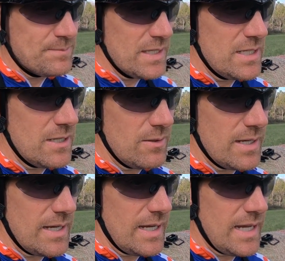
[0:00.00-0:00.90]
you know,
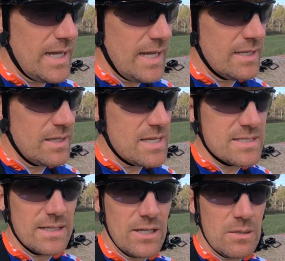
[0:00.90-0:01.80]
at
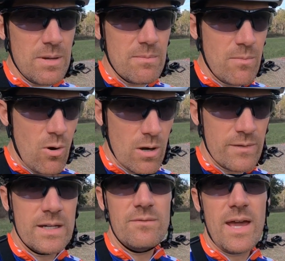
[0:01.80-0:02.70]
least a little bit more of
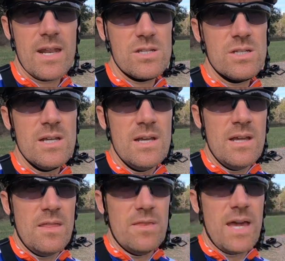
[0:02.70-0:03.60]
an advantage
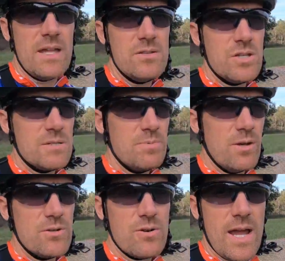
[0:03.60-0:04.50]
than just
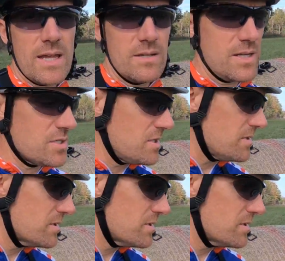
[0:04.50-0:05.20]
pure dry conditions.